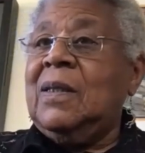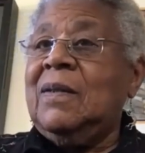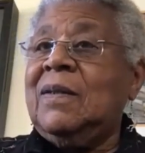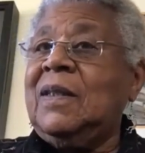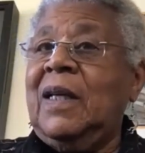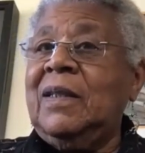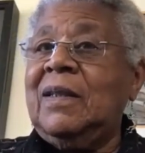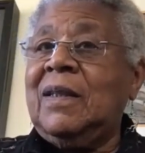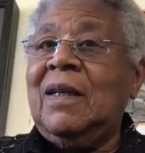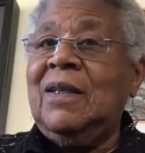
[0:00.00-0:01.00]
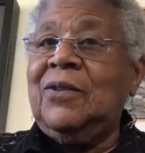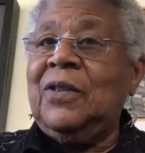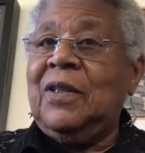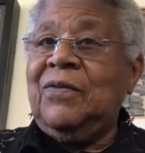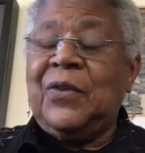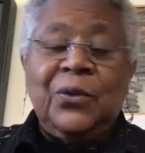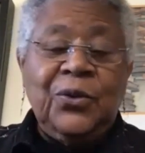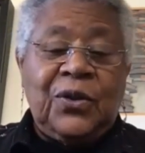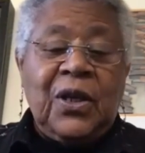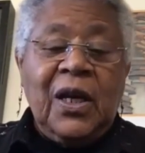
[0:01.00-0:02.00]
sent the
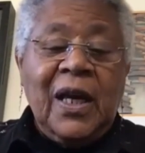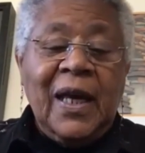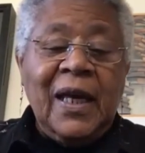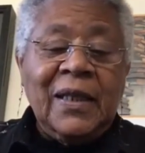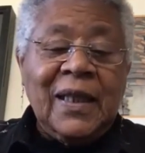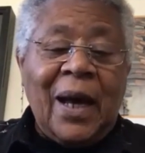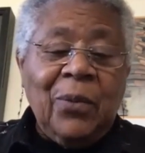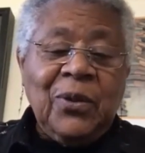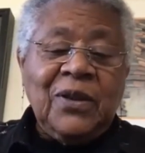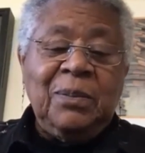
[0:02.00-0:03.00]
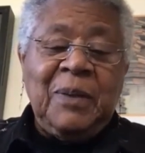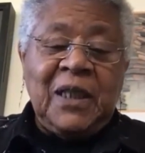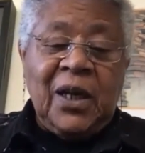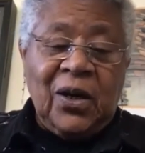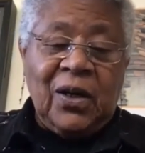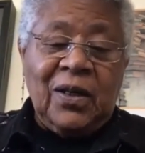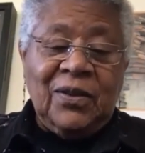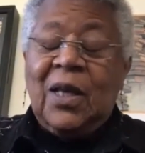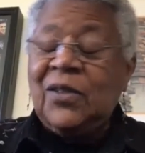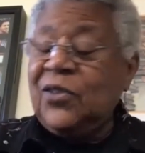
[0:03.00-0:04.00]
101st, and that was
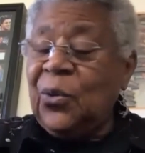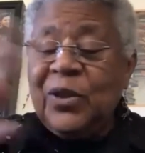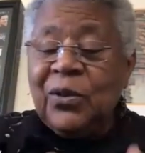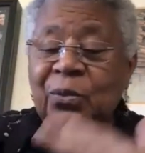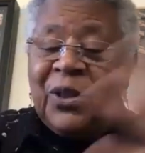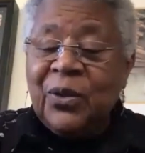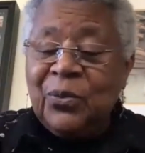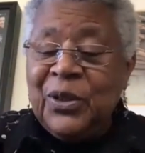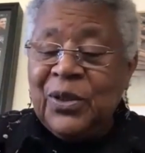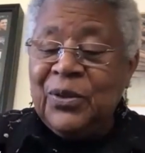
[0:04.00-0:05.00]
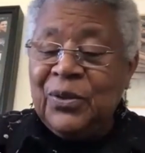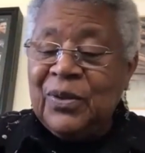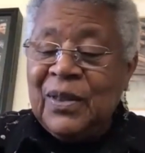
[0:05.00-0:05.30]
because. And so we're we're we're.